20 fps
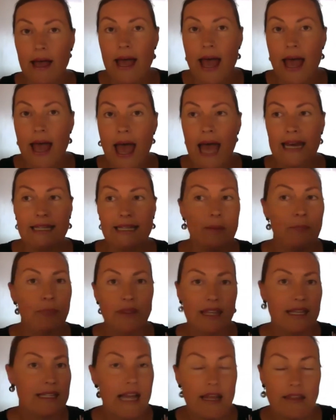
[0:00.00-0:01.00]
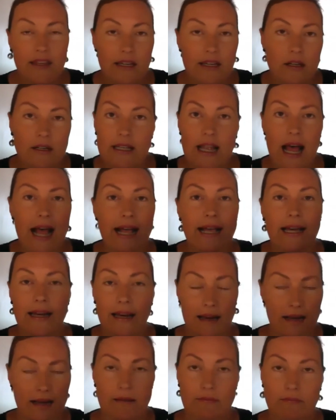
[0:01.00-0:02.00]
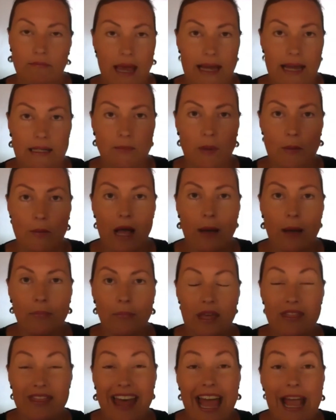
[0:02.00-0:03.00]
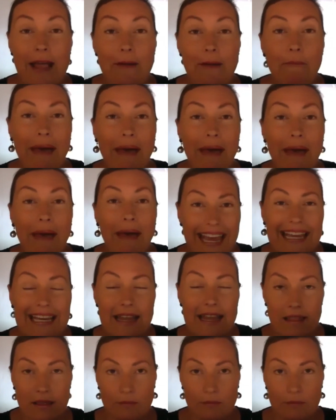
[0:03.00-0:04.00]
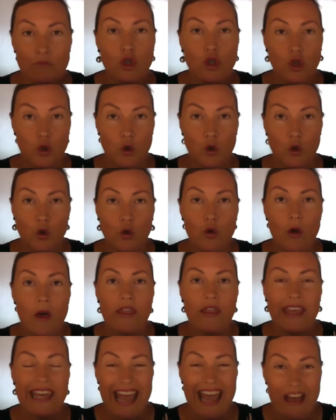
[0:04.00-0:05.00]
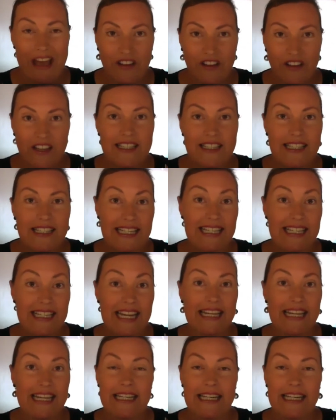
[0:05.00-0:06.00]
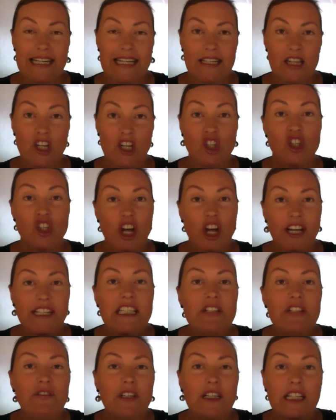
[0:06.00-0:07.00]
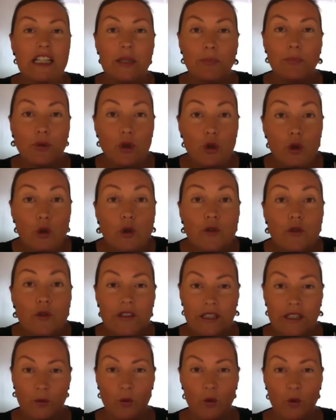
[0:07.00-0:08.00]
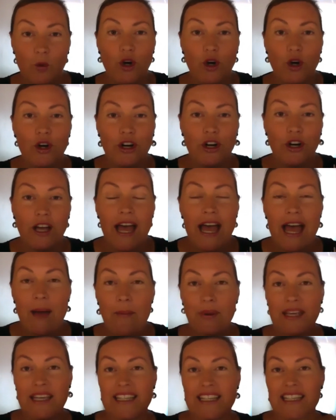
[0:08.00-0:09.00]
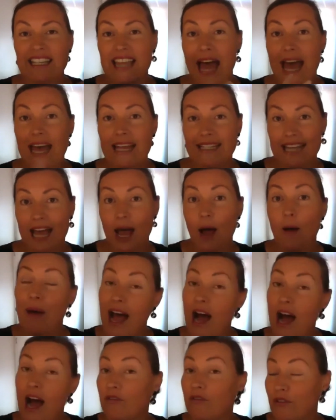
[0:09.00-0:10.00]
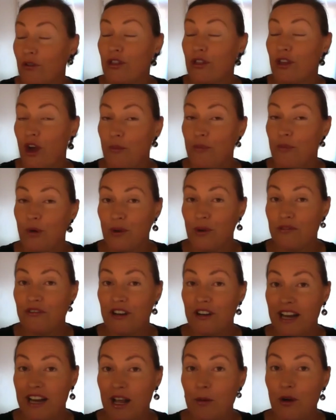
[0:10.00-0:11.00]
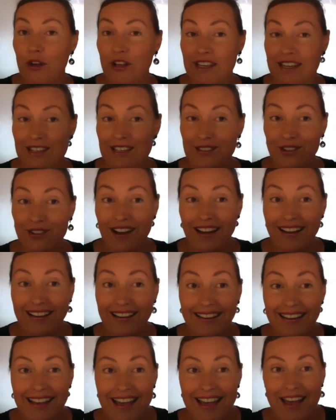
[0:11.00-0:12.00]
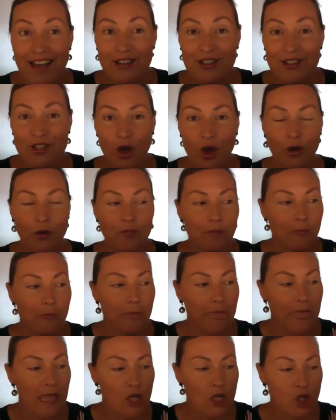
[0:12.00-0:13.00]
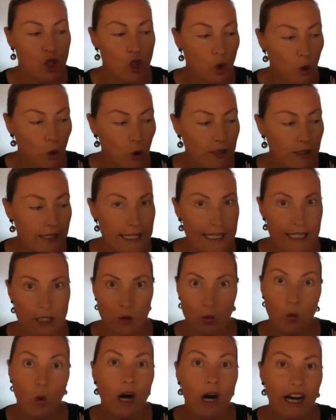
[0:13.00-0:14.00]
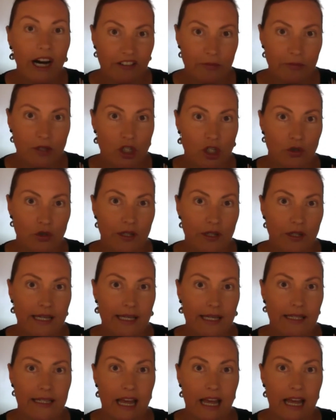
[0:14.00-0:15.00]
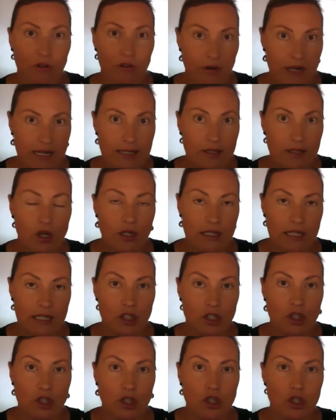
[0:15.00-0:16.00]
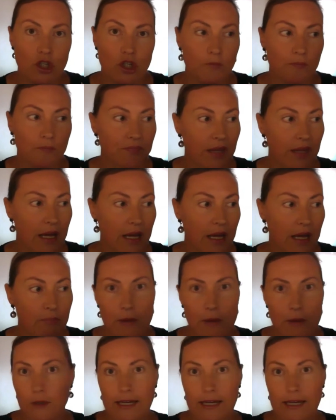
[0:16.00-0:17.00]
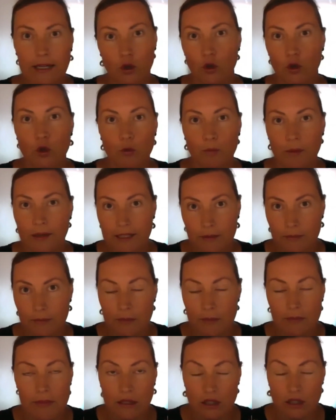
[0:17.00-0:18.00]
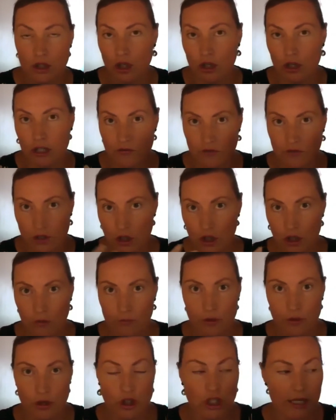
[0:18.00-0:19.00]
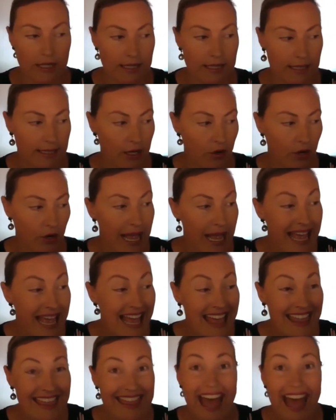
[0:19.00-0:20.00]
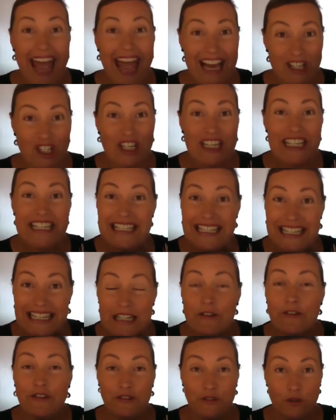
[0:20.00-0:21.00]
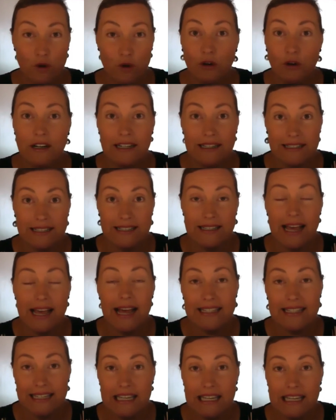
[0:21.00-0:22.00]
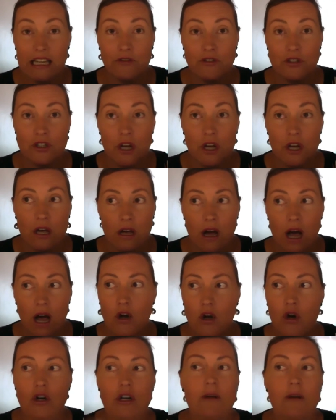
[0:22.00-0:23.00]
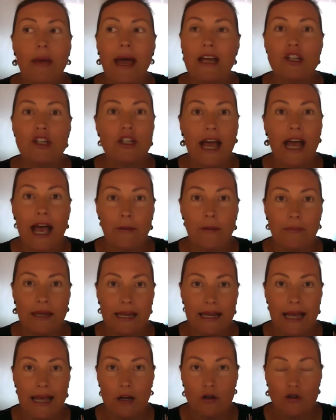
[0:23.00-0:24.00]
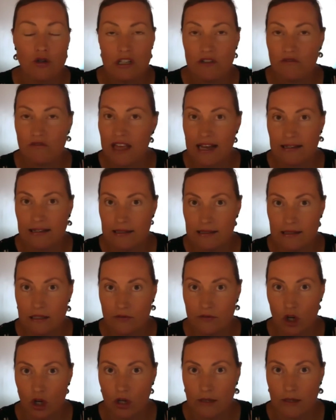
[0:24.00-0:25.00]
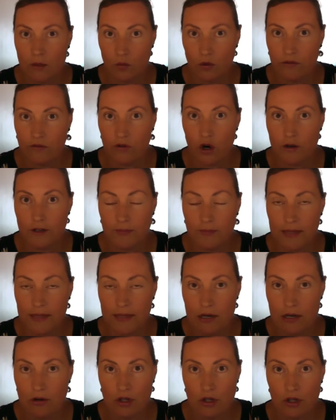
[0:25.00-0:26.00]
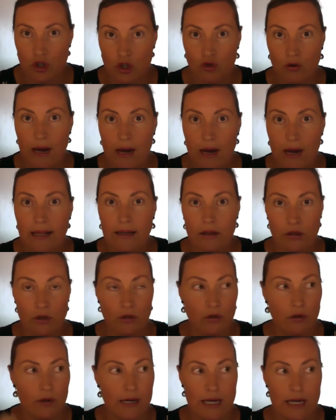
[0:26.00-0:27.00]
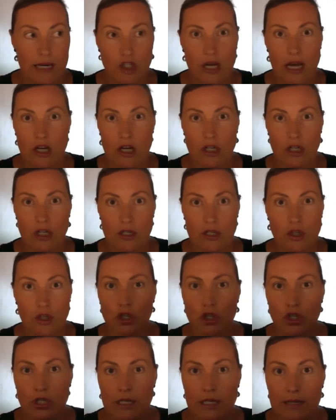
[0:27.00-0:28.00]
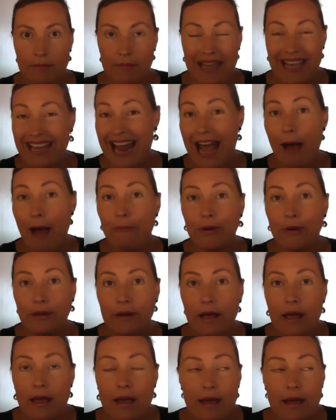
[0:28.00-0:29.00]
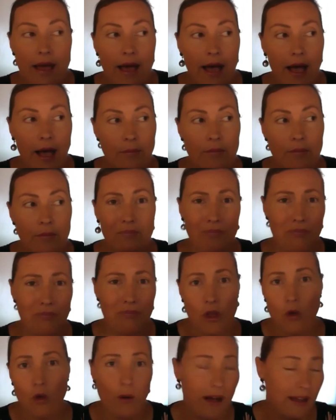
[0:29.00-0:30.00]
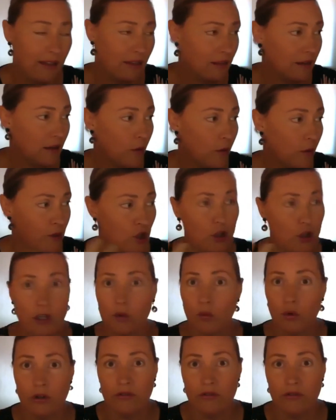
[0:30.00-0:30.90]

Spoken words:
And he said, but there's nothing else like it and it makes people happier. They made them do the efficacy testing that scientifically proved it worked because that's how powerful the Oprah Winfrey Network is, right? So Sean and his wife, Michelle Gillen, have a research institute, and people like Google pay them $1 million for certain projects, etc. They actually did it for us as a gift. I couldn't imagine how many hundreds of thousands of dollars it would have cost me here in Australia through an educational institution to make it happen. By the way, the opportunity would have